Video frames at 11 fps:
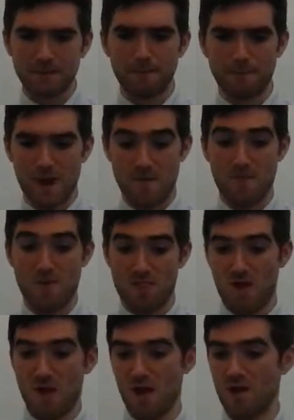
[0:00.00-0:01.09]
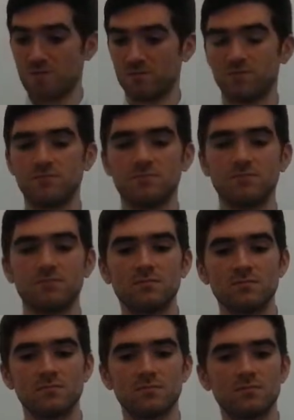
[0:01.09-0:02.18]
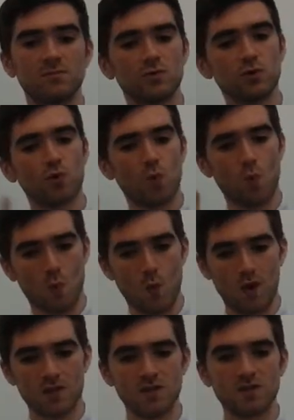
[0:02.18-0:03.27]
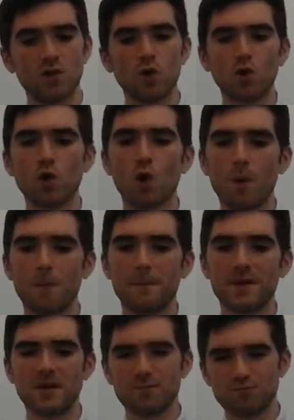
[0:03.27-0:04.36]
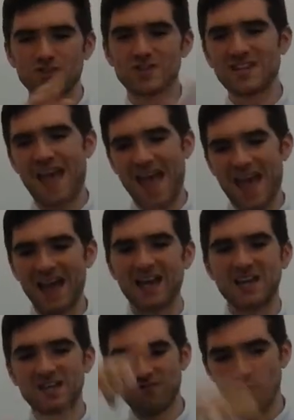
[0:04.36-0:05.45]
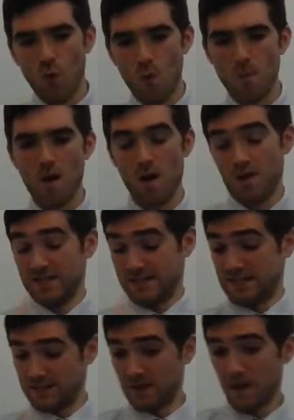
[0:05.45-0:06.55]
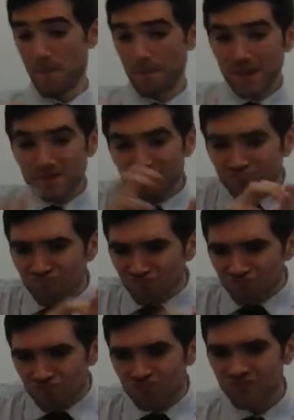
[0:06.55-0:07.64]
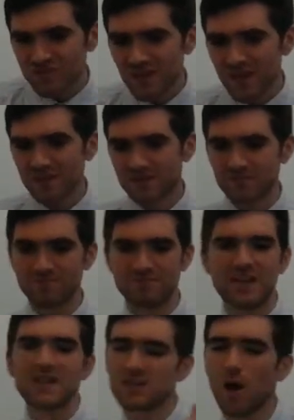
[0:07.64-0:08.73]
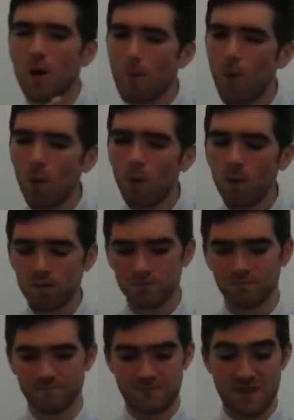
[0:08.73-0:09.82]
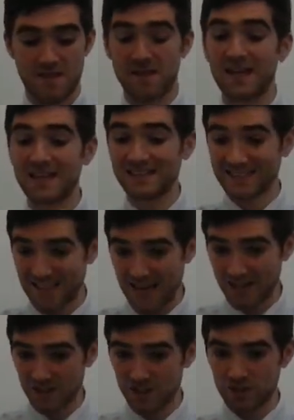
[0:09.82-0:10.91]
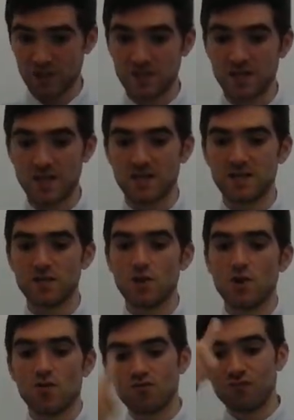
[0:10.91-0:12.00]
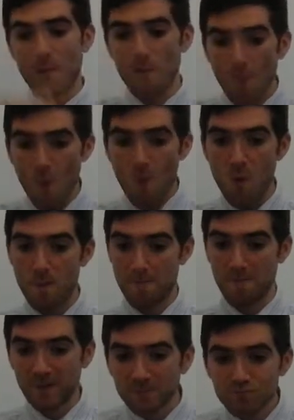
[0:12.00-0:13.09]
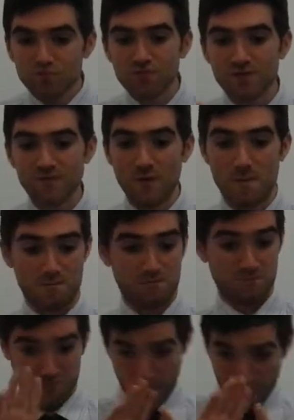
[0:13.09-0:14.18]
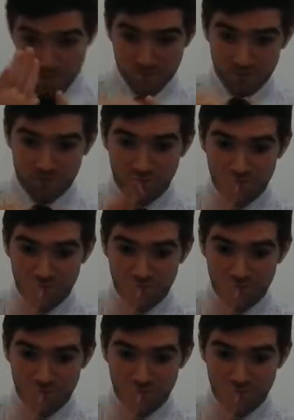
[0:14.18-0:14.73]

One is a copy of the Precedent H form, so a sample that I've completed for you. Attached to that is the report that I produced from my time recording in order to help me fill that out.